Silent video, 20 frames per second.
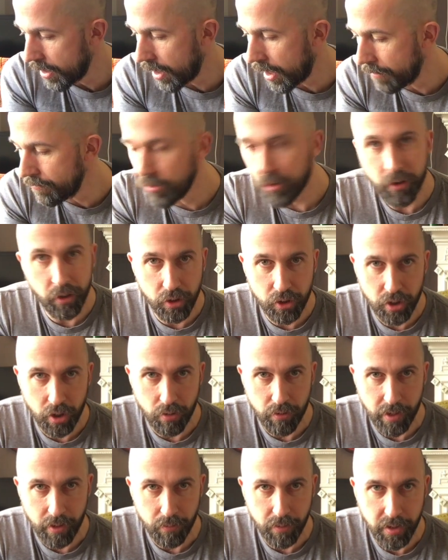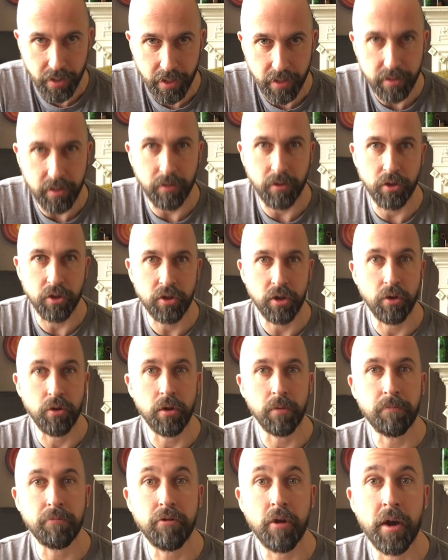I'm not going to show that one yet. I'm going to show
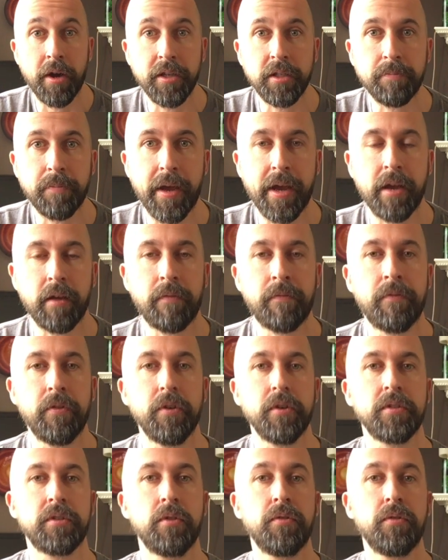the prize bag first.